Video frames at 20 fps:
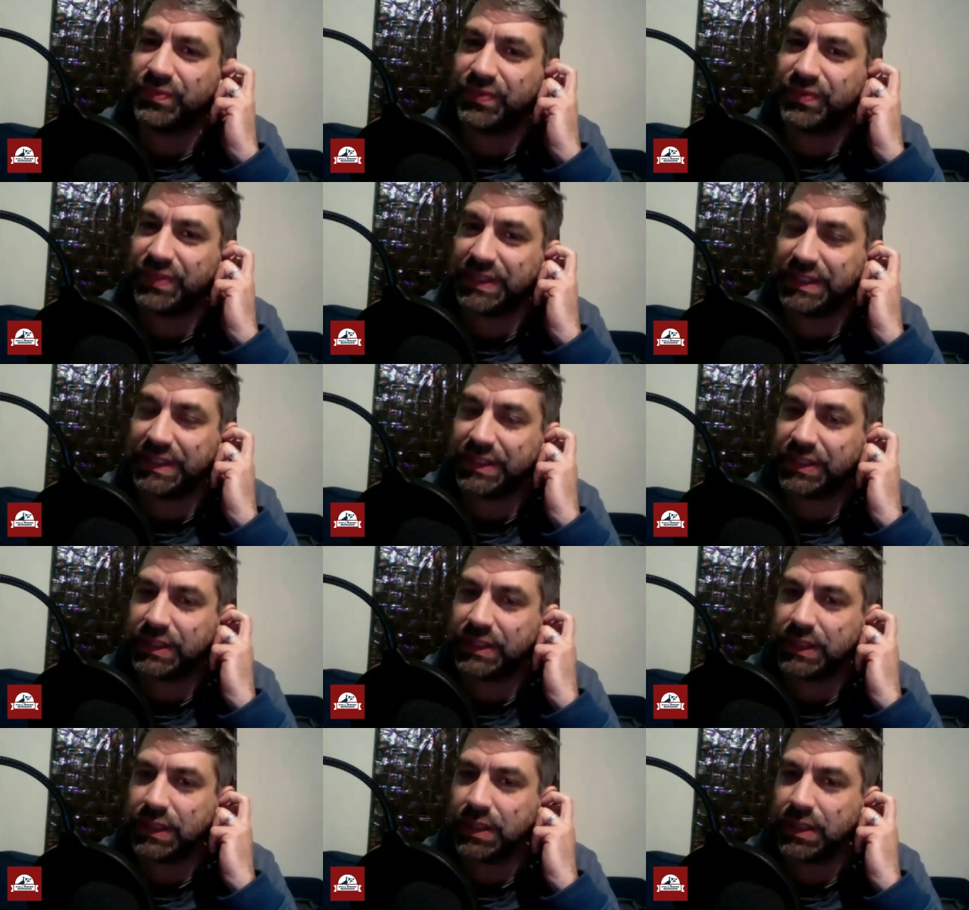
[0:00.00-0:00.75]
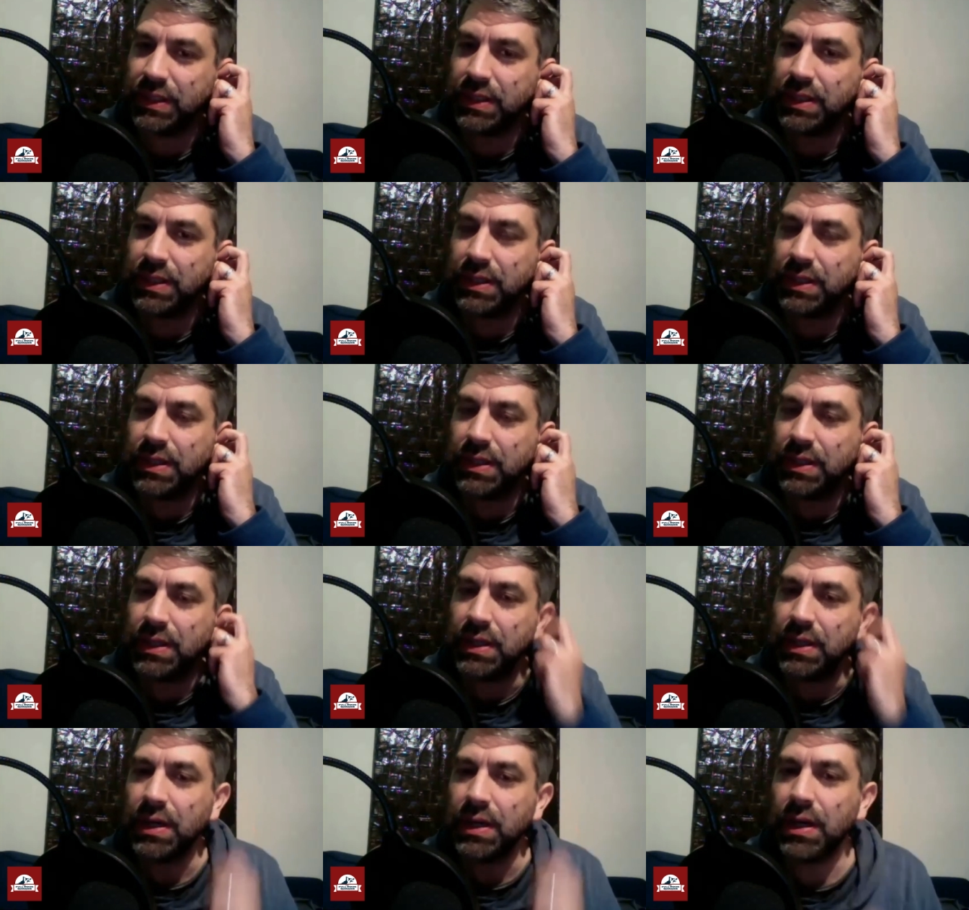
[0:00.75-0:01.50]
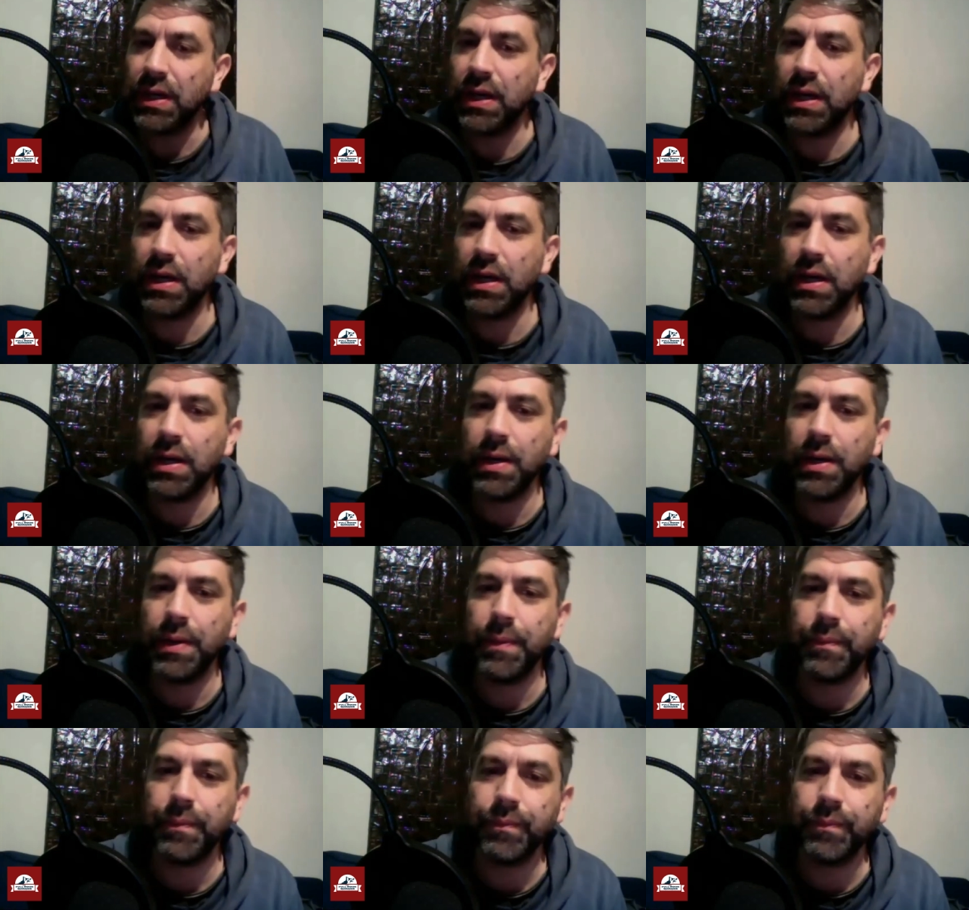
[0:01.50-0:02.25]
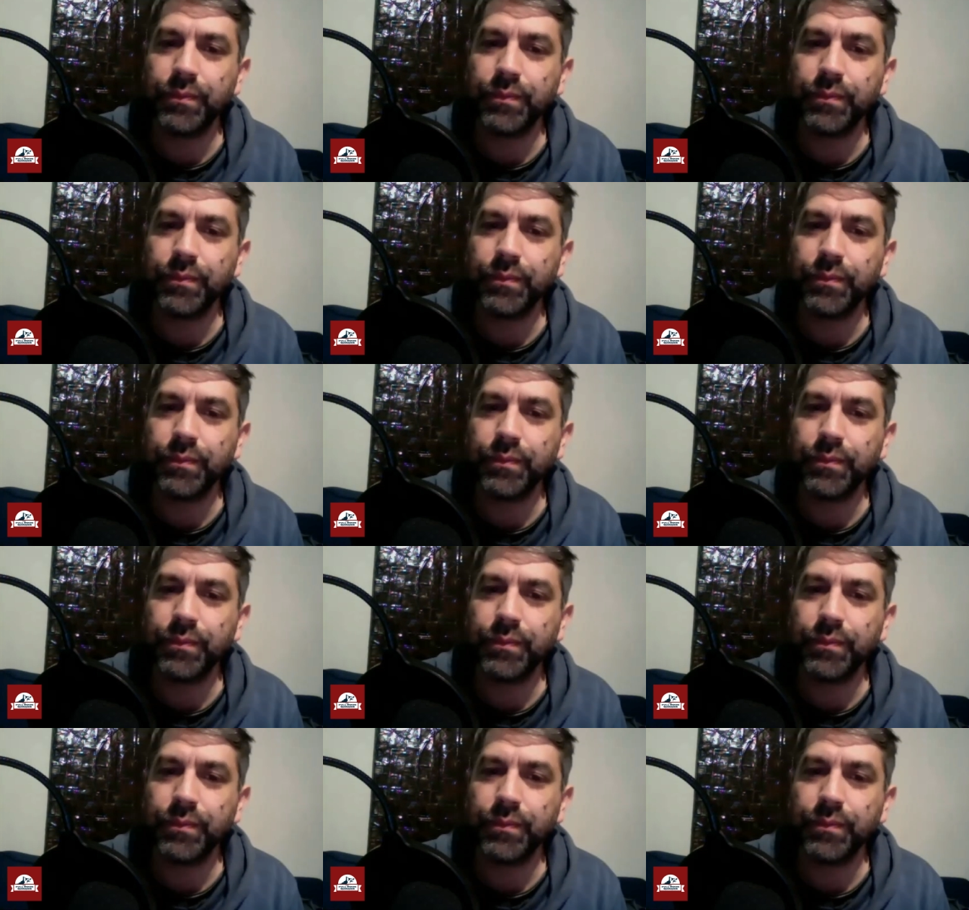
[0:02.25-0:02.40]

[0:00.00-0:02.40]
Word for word: feature. Um,